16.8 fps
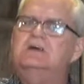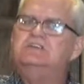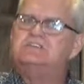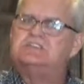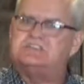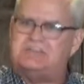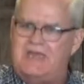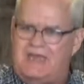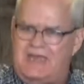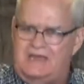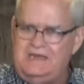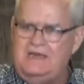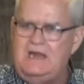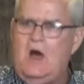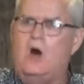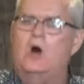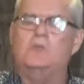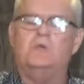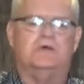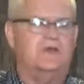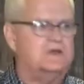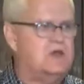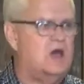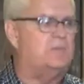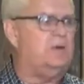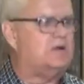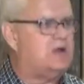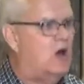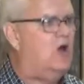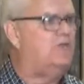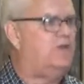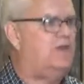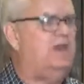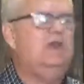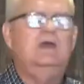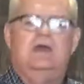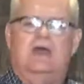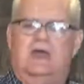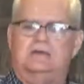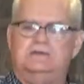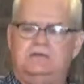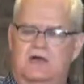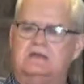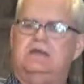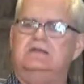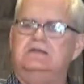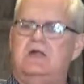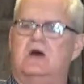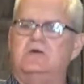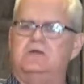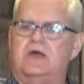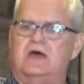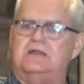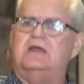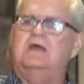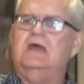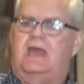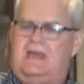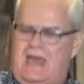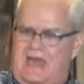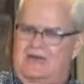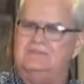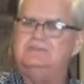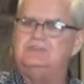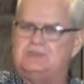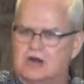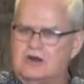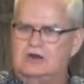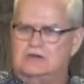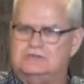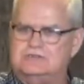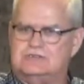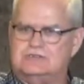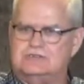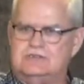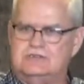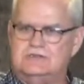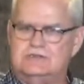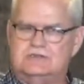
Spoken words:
staying at home with a cup of coffee and Dunkin' Donut and having church.